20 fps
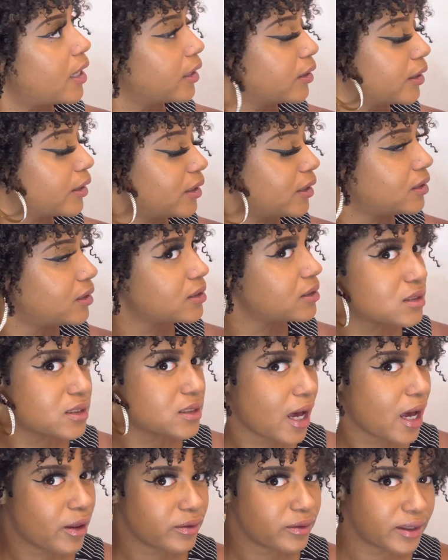look at just
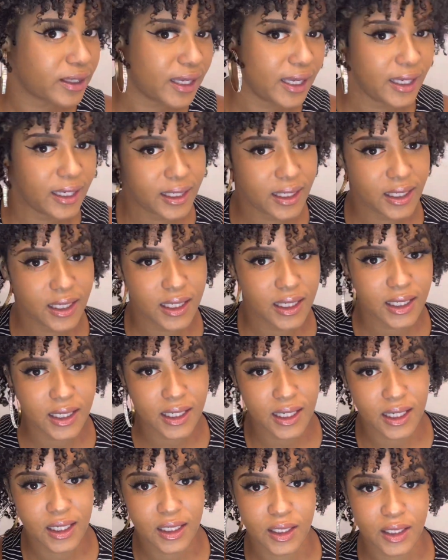how kinky
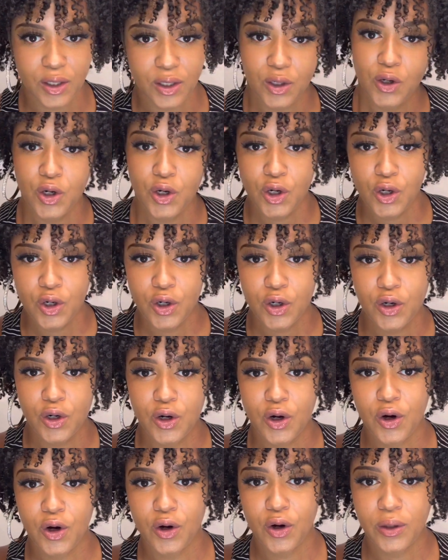and
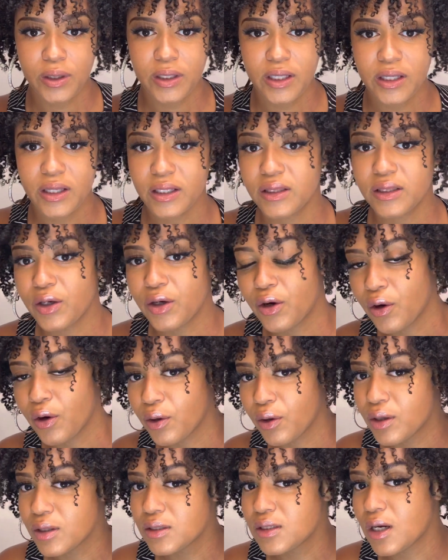curly that the
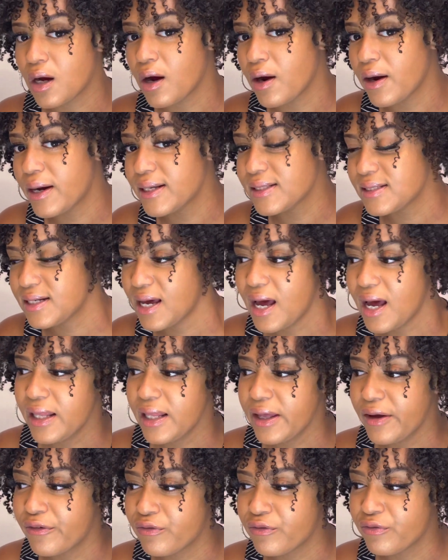curls are. It's not
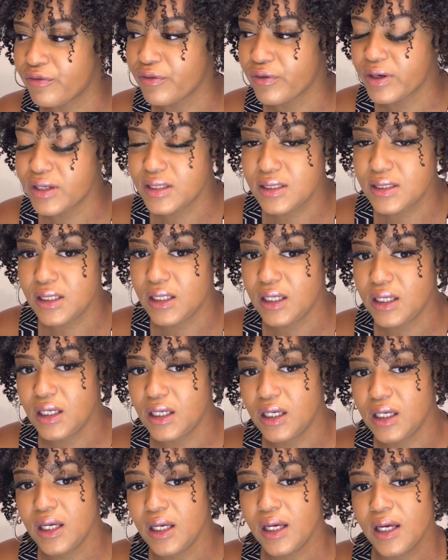like
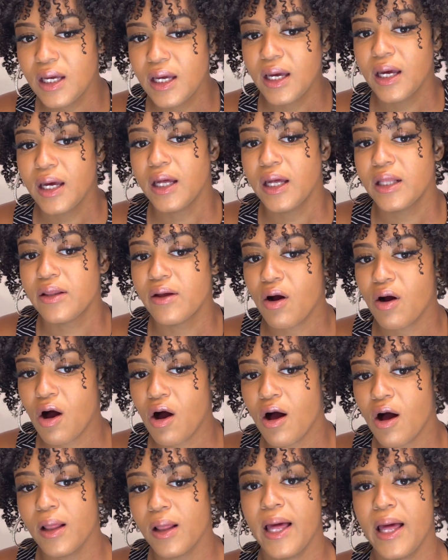frizzy. They're
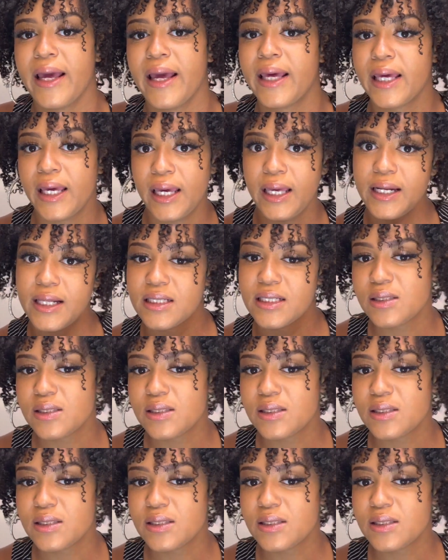all like in its